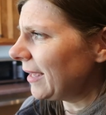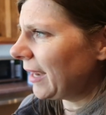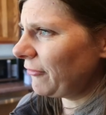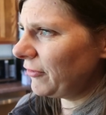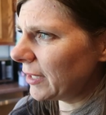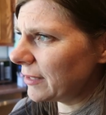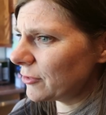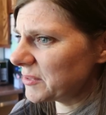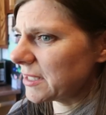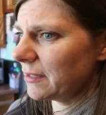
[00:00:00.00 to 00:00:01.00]
And I feel like
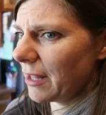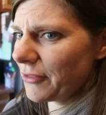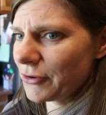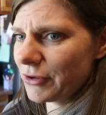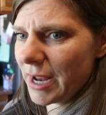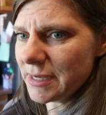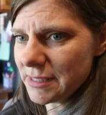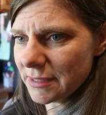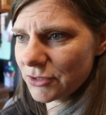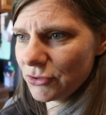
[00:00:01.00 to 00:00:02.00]
there was another good
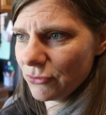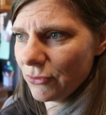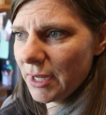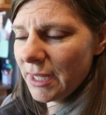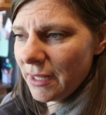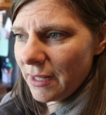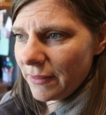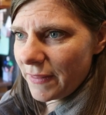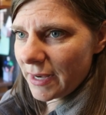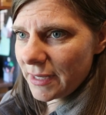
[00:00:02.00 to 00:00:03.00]
idea too
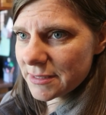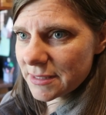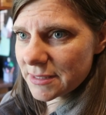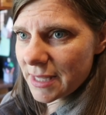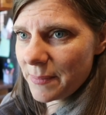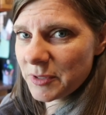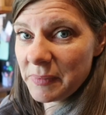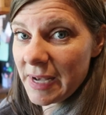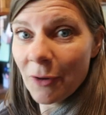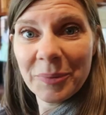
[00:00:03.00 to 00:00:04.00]
that has escaped
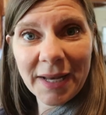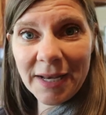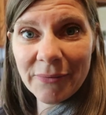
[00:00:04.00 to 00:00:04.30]
me now. But